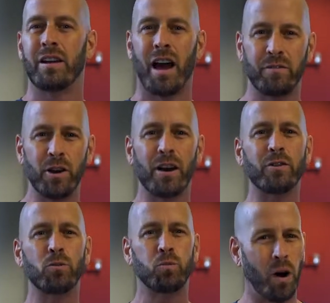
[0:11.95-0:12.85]
Have you
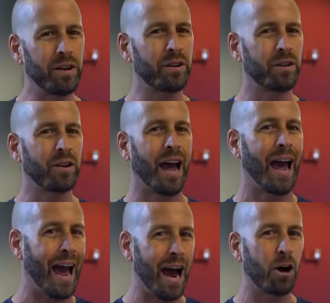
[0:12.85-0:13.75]
ever wondered
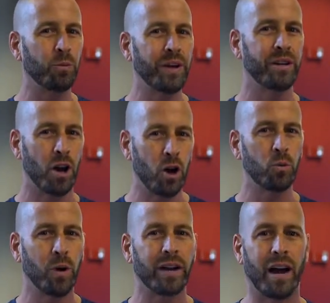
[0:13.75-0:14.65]
how we know
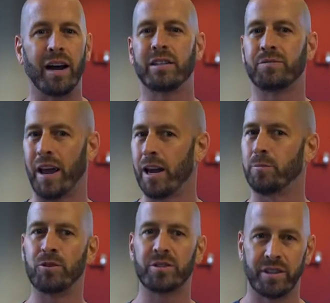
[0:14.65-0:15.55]
what kinds of
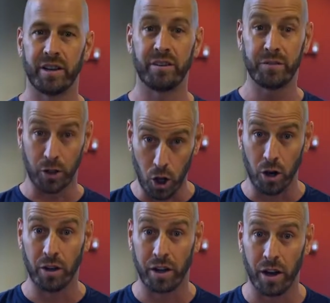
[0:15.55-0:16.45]
animals lived
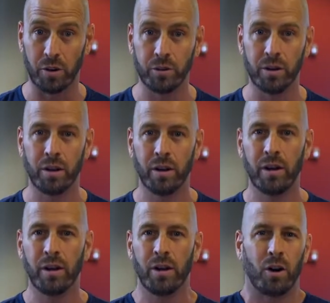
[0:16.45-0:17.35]
long ago?
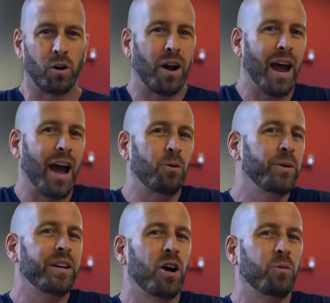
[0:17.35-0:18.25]
Or how
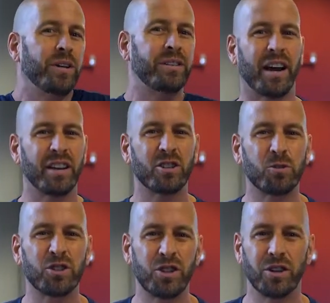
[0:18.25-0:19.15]
we know what
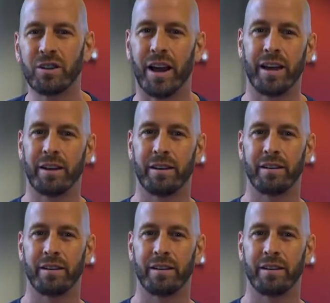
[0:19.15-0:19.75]
dinosaurs look like?